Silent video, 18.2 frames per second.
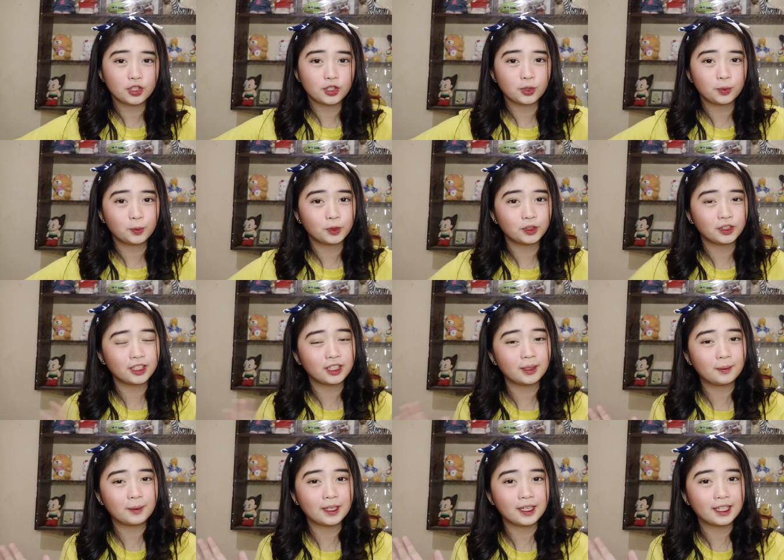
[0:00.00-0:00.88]
So, punta
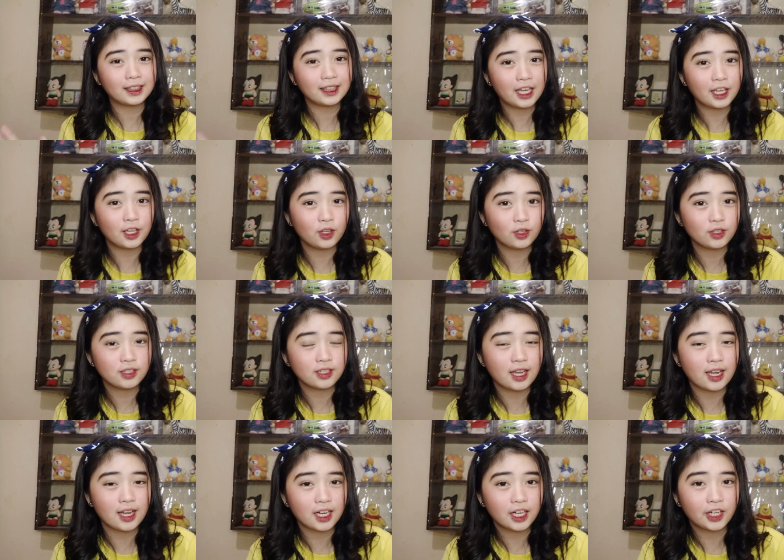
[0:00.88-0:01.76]
naman na tayo
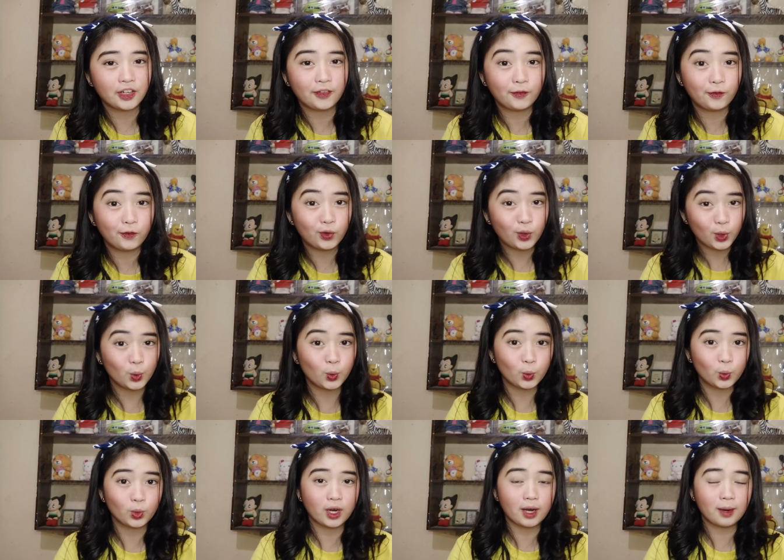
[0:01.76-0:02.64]
sa
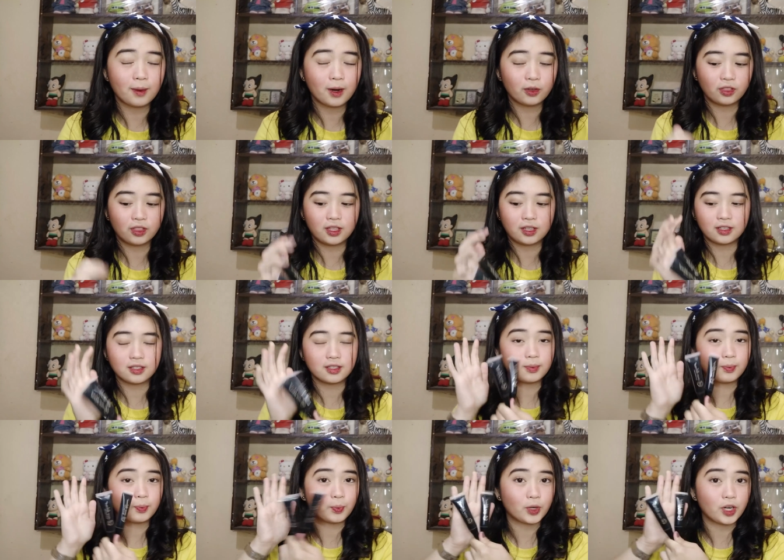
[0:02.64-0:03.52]
review about
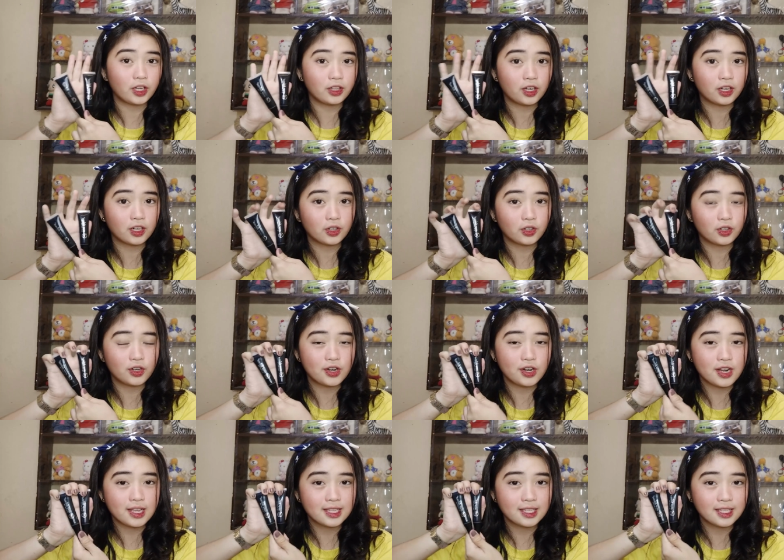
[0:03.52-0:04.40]
this product
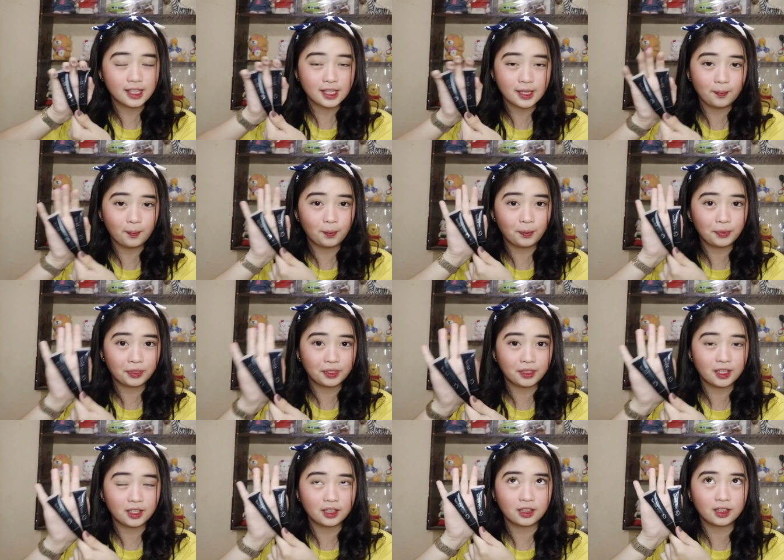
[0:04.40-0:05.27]
or this lip
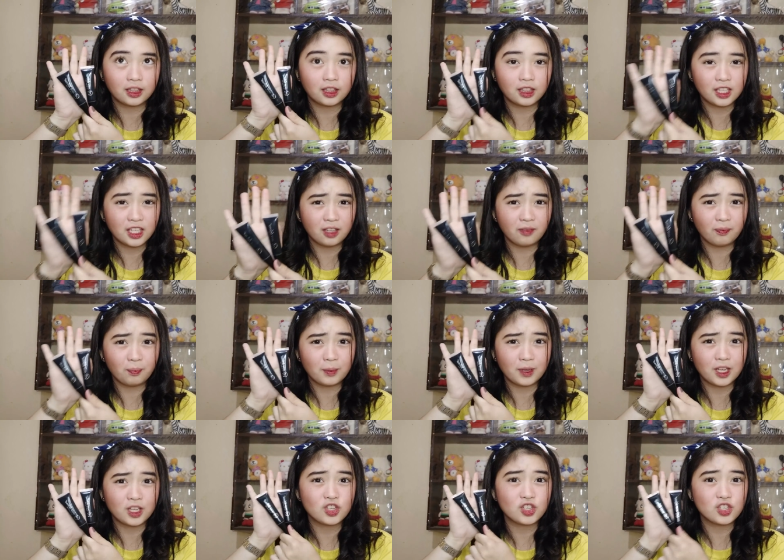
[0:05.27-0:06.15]
tint lick
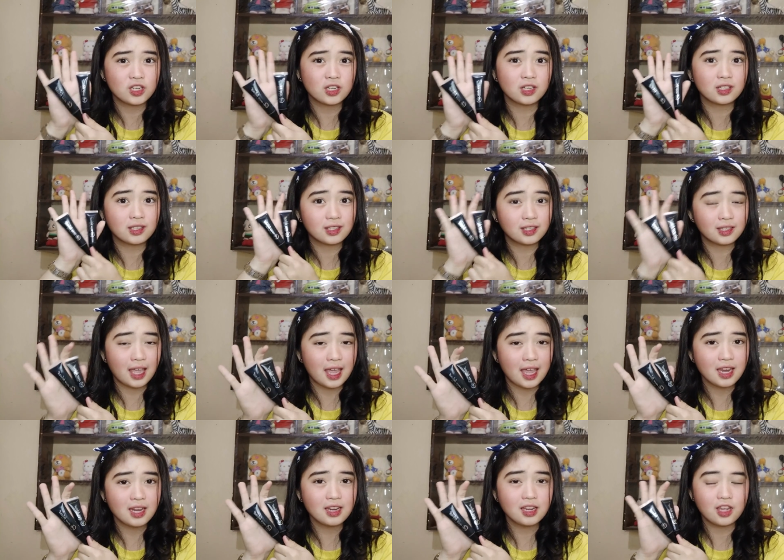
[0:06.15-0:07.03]
and cheek
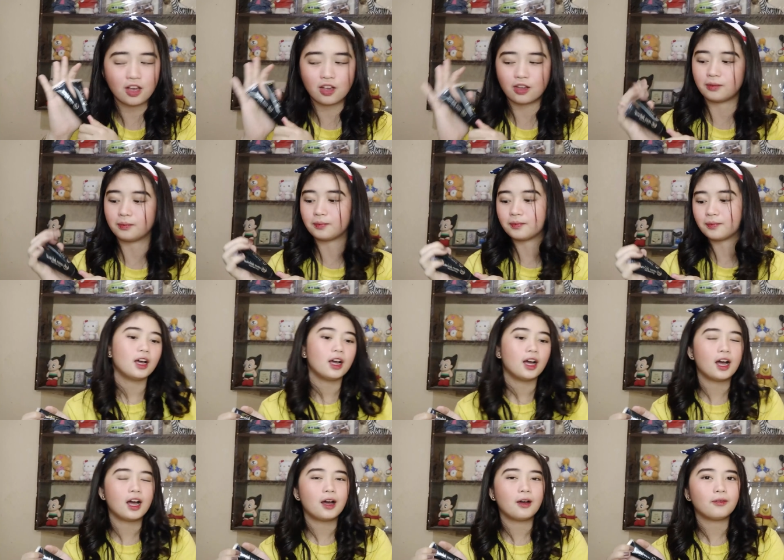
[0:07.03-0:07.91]
stain. Yan.
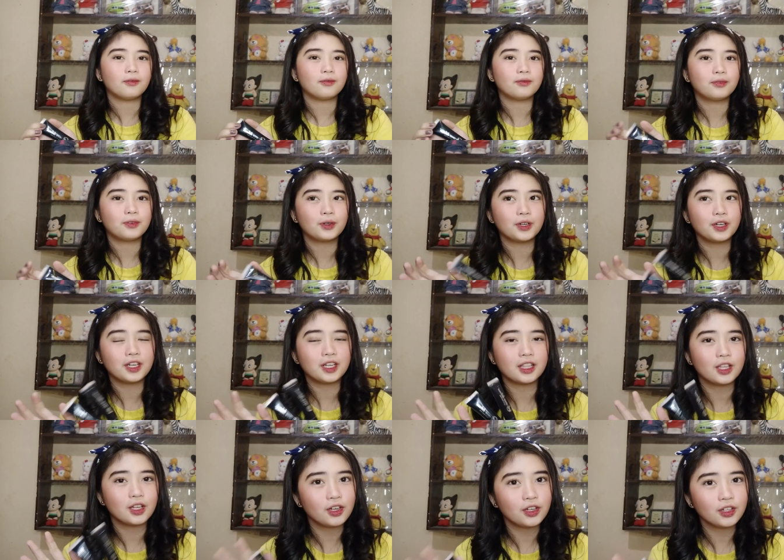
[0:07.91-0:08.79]
For
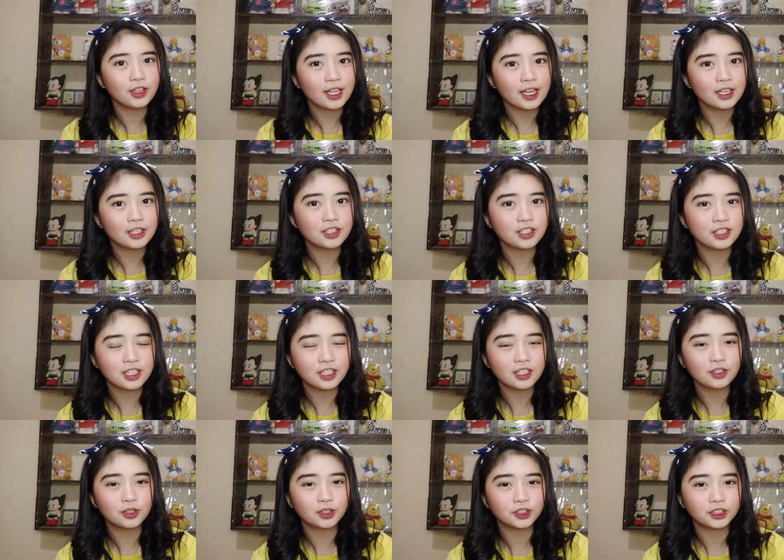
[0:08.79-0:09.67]
the long
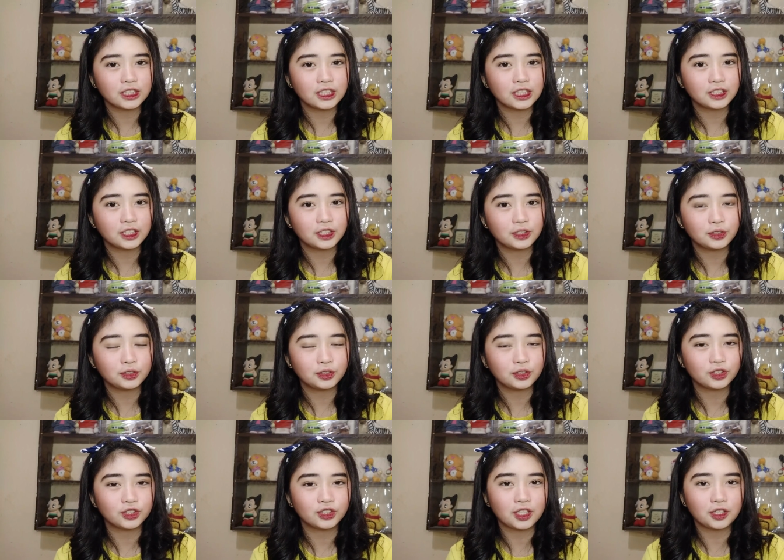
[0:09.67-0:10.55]
lasting, kung
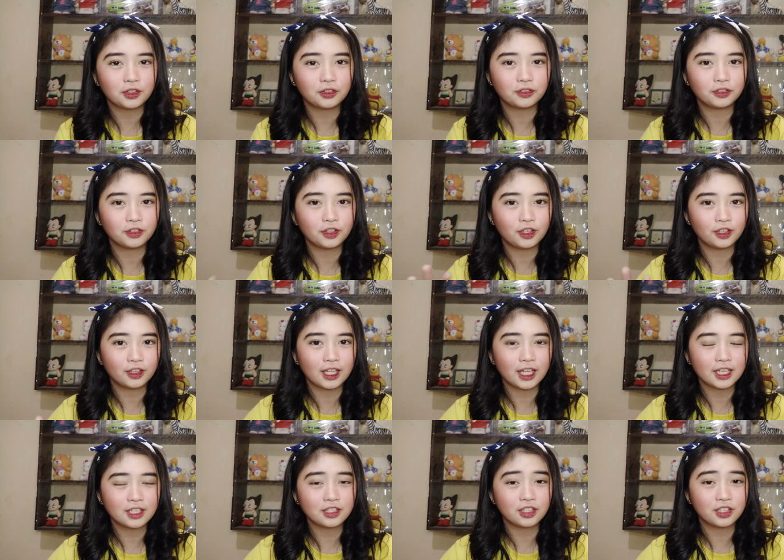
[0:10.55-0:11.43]
tinatanong nyo siya kung long
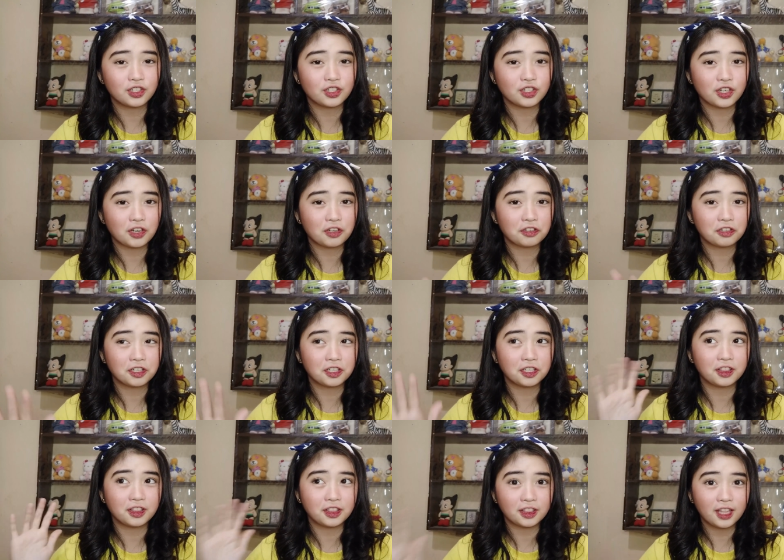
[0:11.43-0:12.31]
lasting siya or
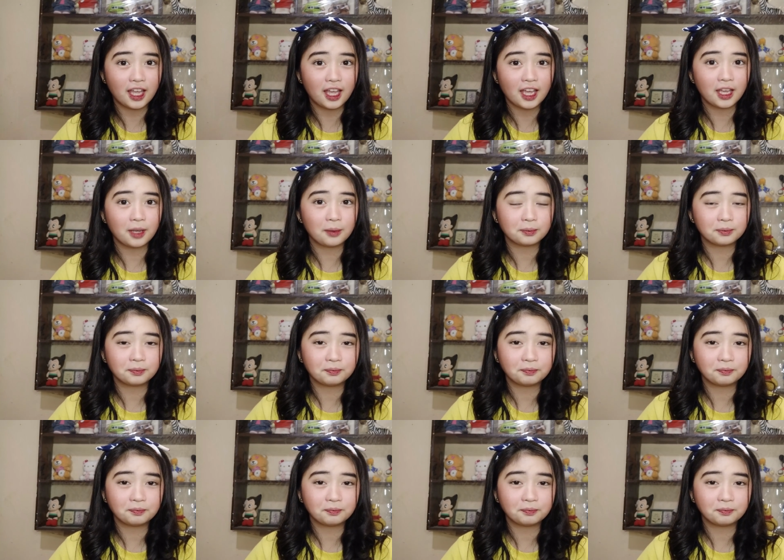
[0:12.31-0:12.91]
hindi,